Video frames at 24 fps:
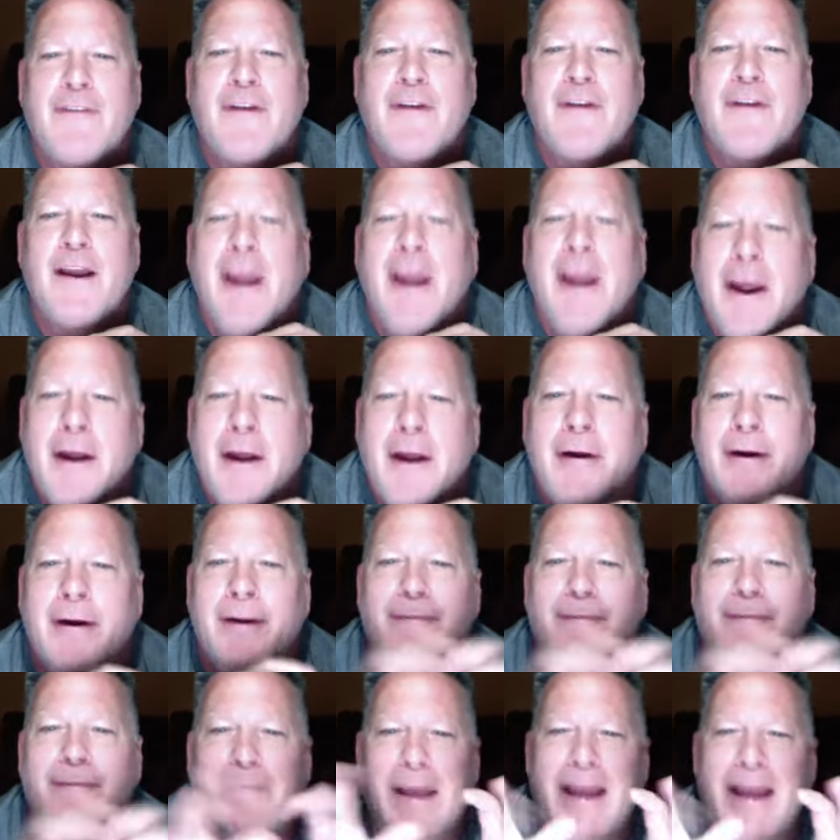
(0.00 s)
I hear
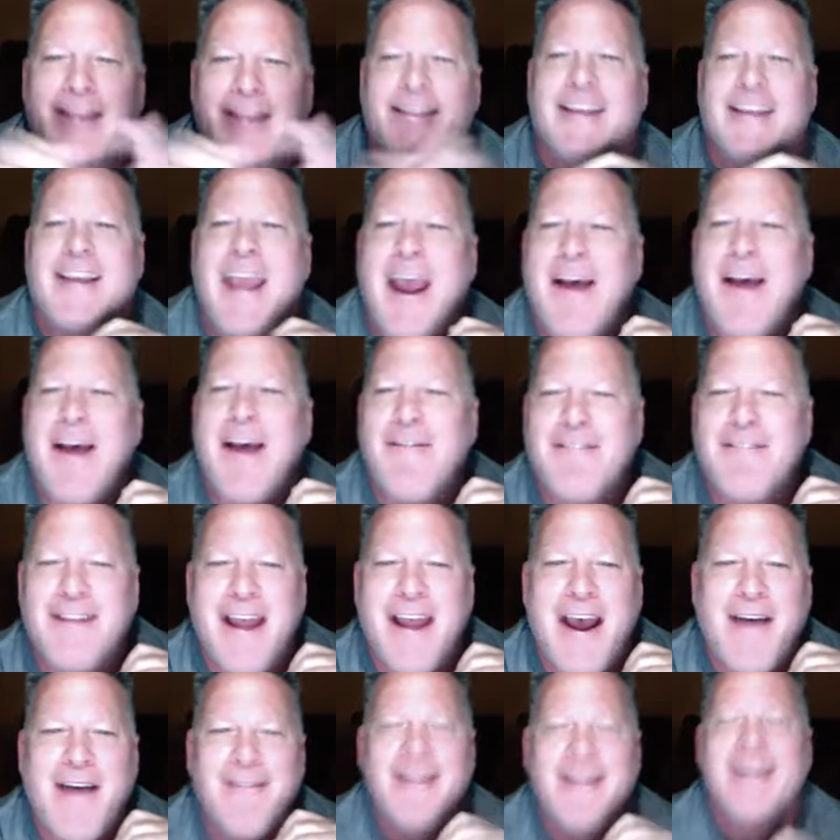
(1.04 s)
him make the
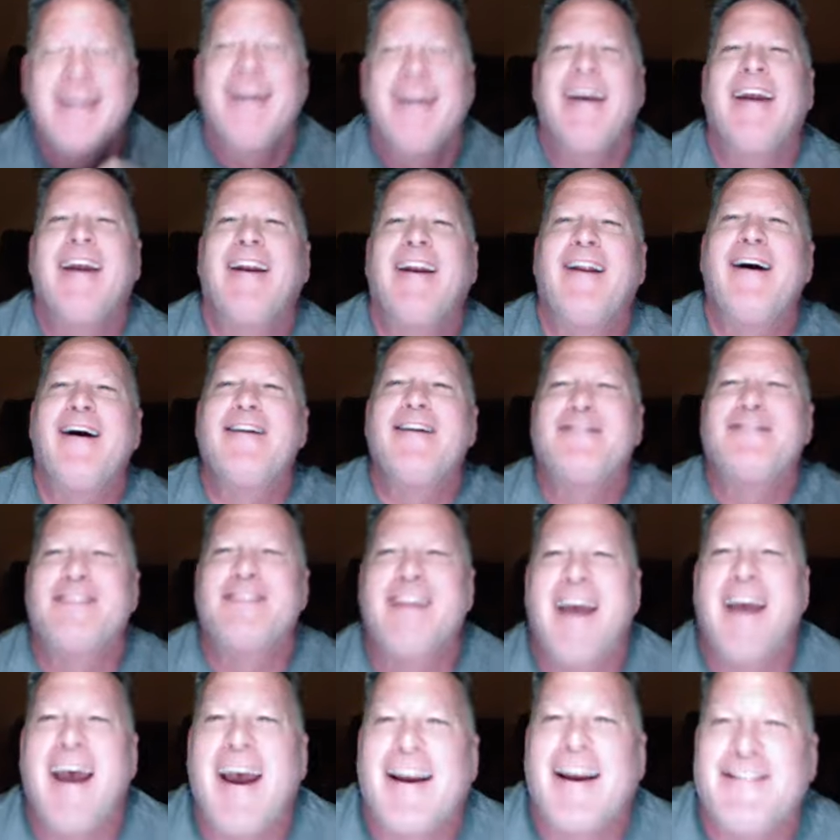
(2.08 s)
countdown and launch
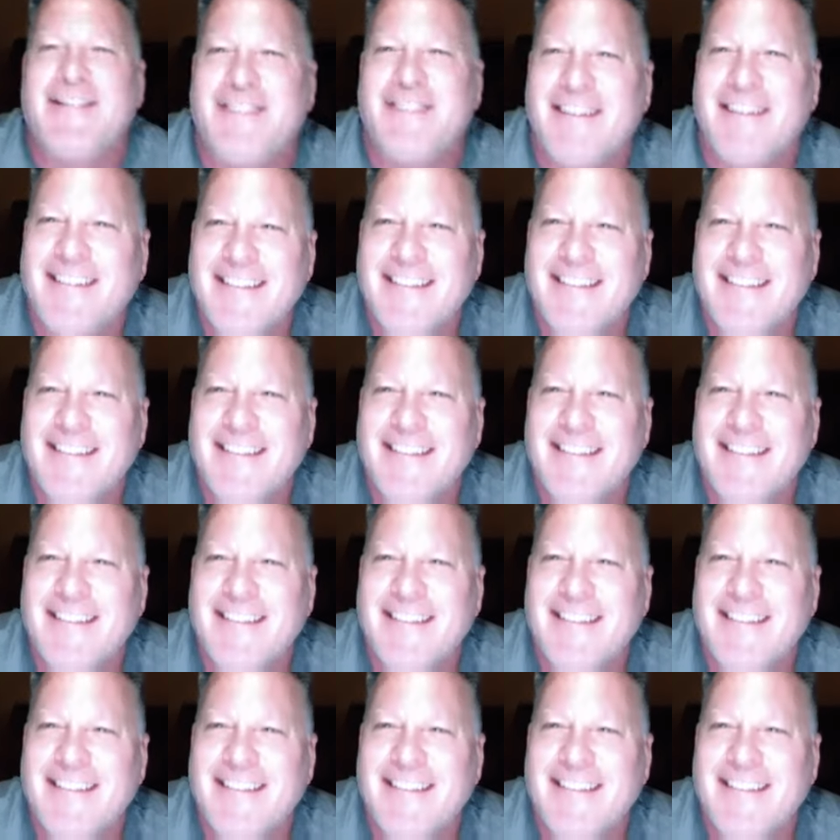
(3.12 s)
into action.